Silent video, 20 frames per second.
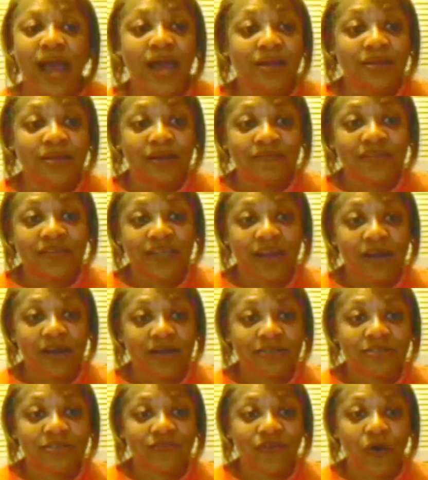I love the
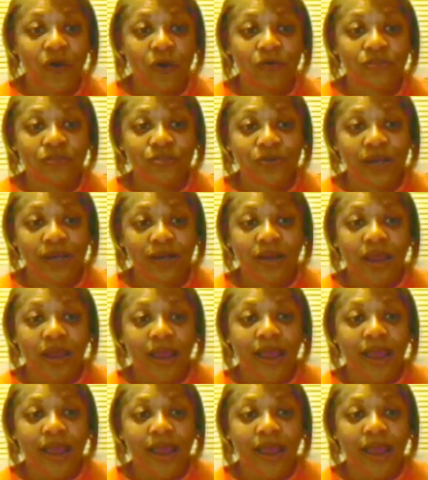character of Ultron.